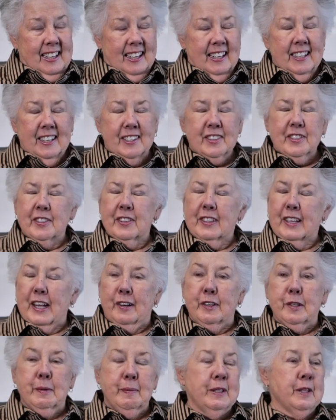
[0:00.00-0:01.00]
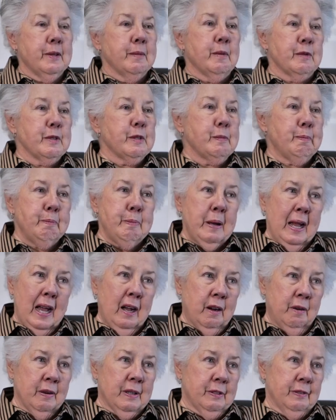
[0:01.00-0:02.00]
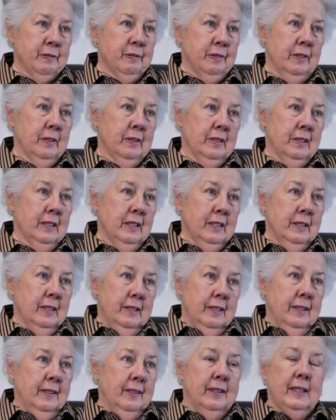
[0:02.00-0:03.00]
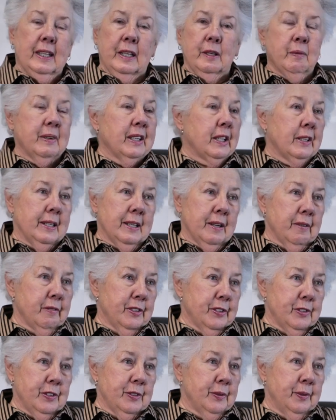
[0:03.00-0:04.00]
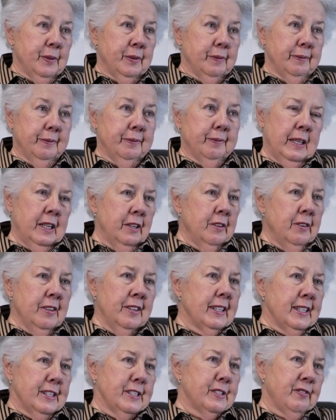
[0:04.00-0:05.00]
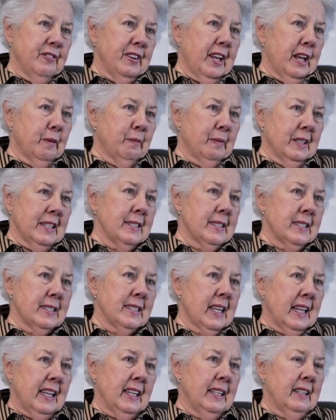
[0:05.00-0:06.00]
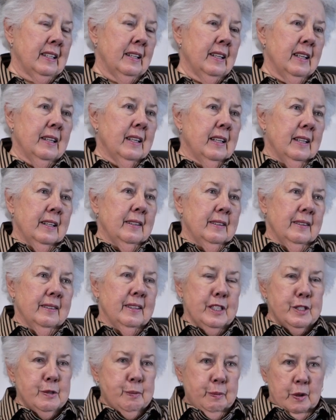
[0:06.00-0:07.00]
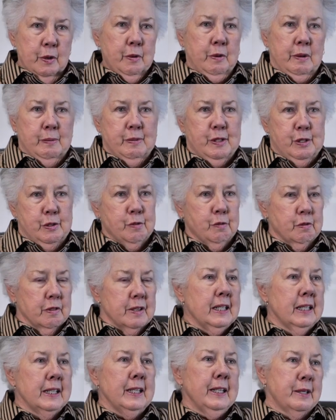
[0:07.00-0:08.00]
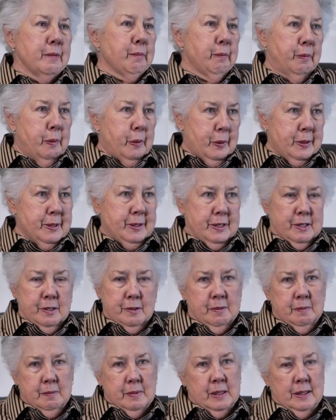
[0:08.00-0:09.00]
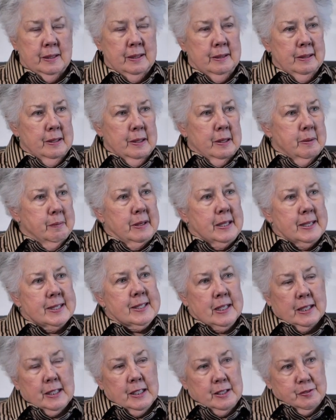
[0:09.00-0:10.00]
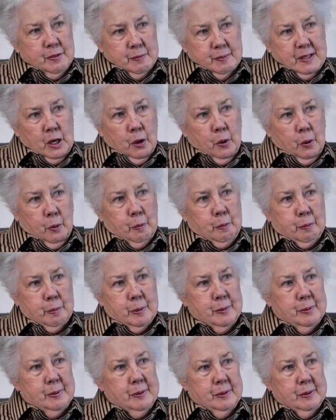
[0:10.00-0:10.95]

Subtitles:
And it turned out to be the most powerful thing we could ever do. But here are these families saying, this program is really important to me because it gives me hope.